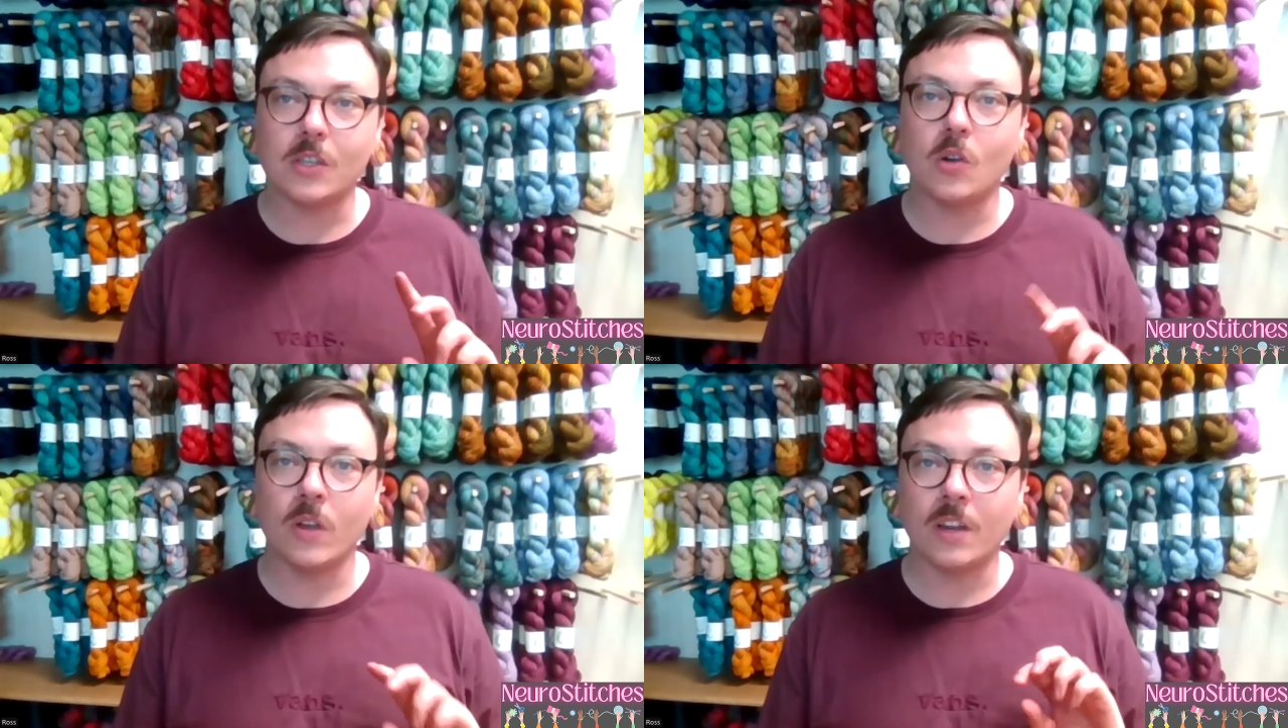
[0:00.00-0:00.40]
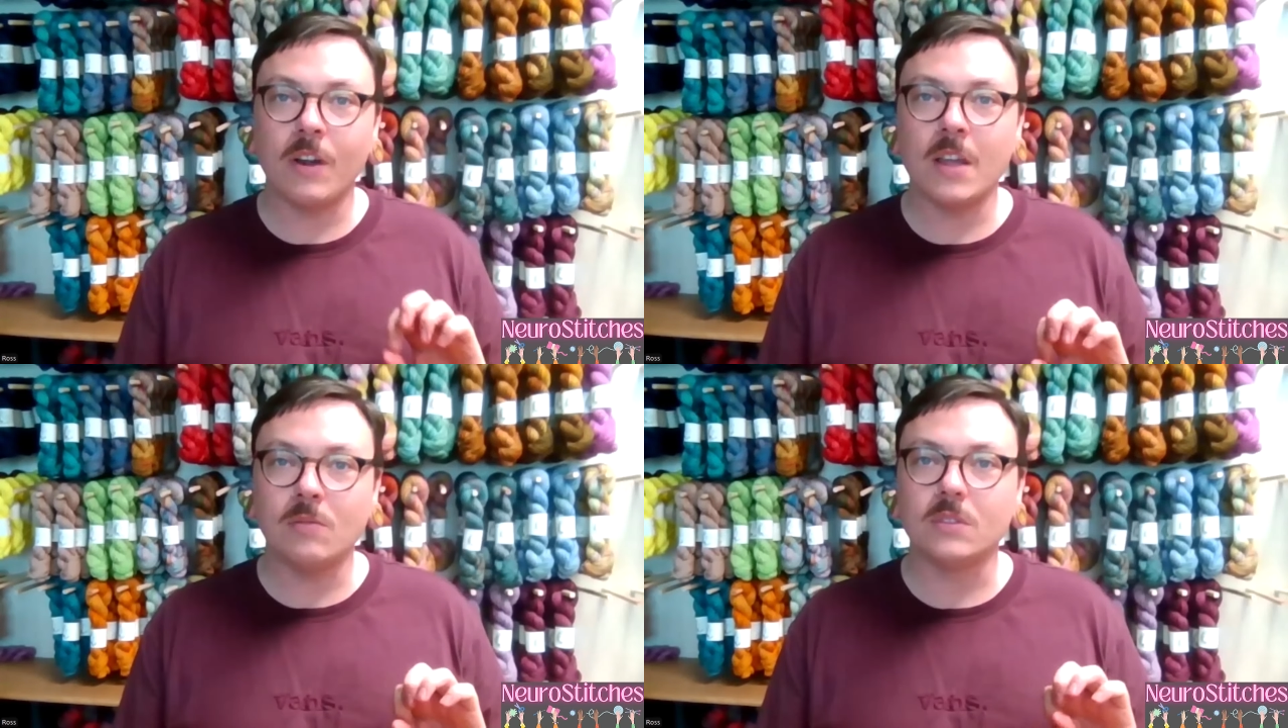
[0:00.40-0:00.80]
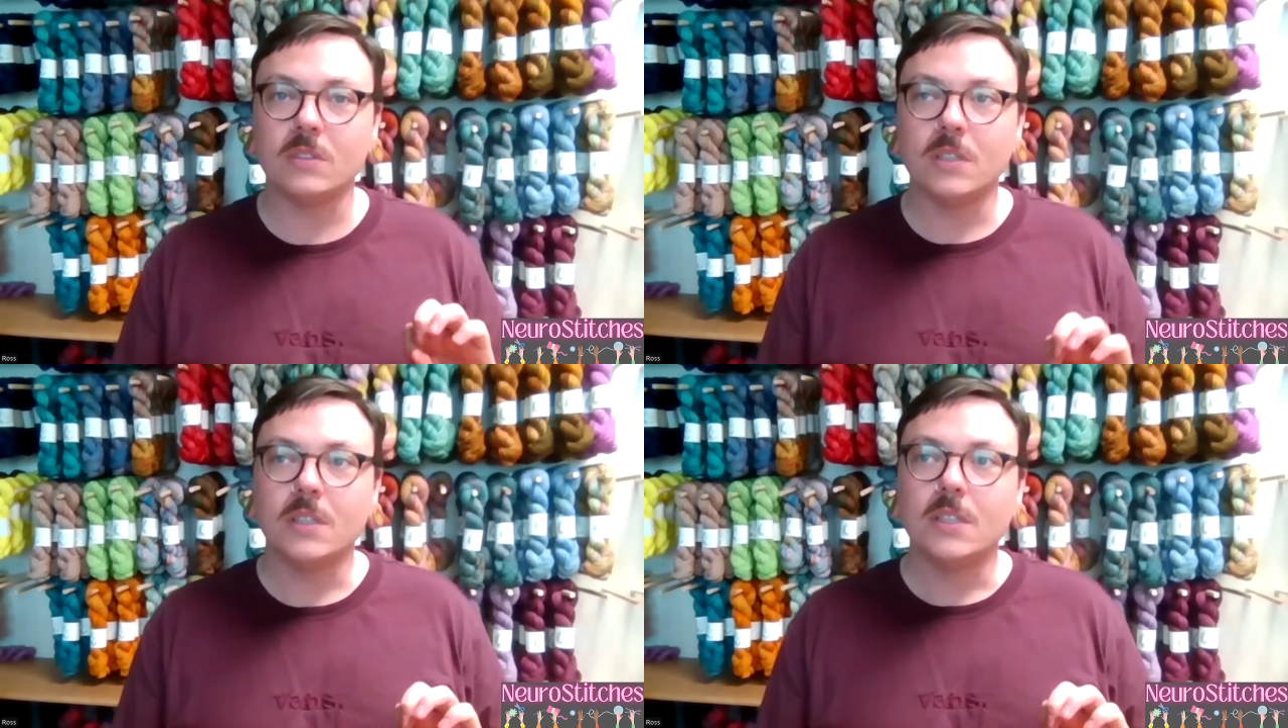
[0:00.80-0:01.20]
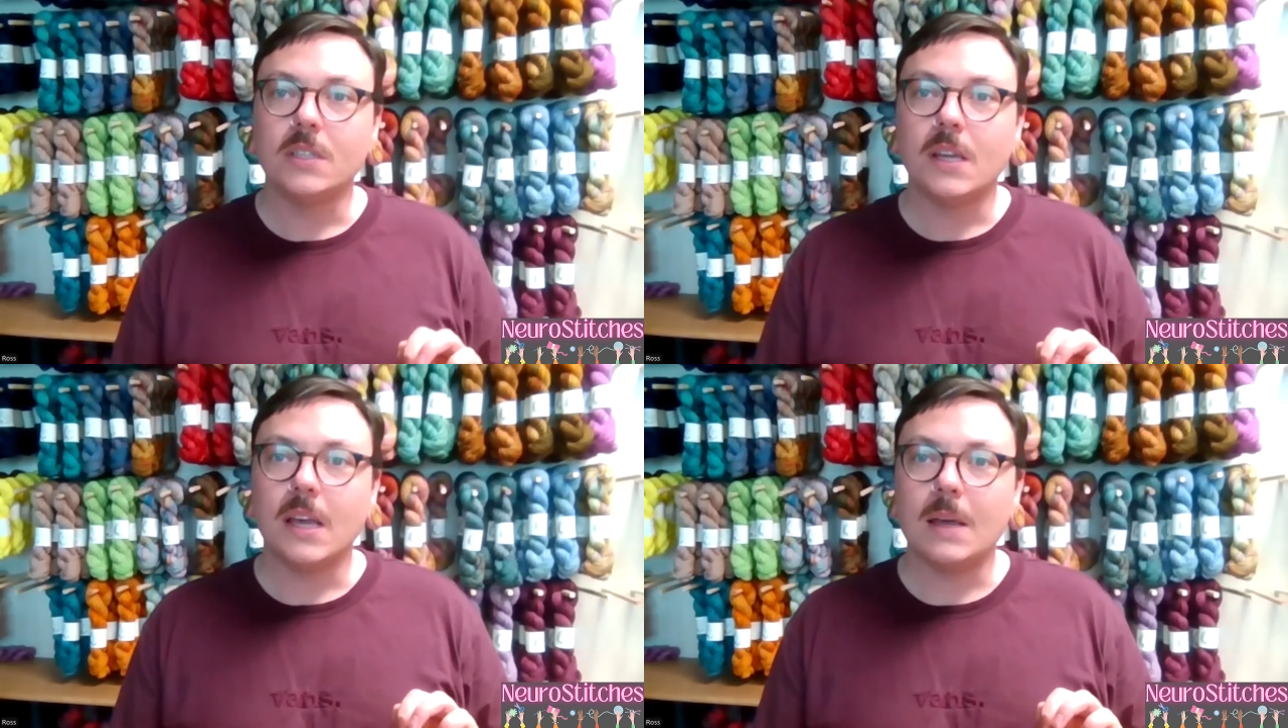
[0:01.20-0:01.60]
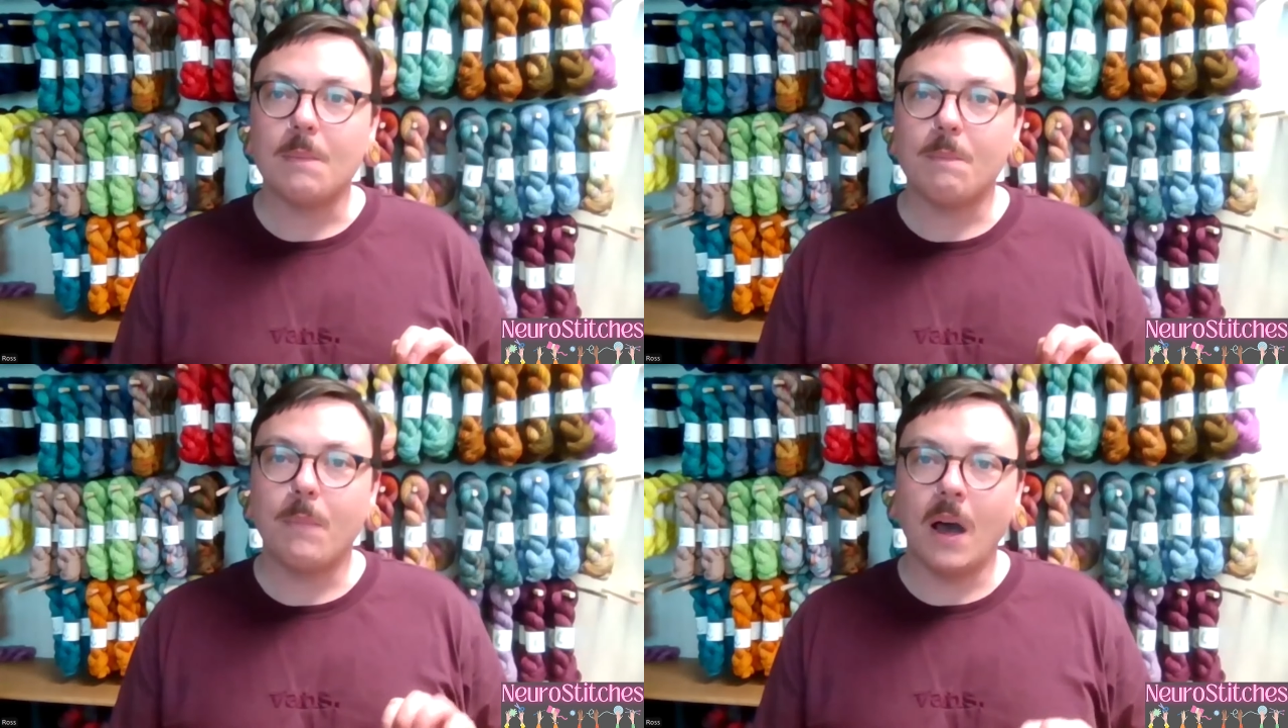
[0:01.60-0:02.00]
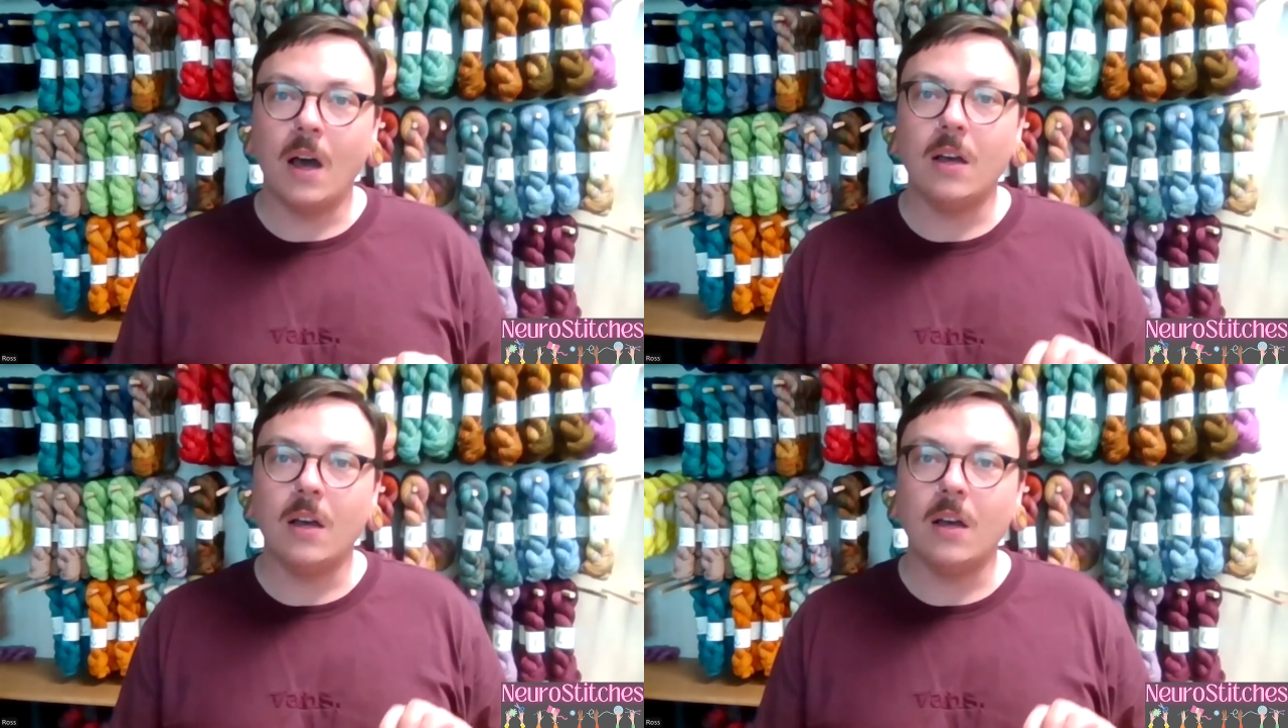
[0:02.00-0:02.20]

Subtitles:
going around, but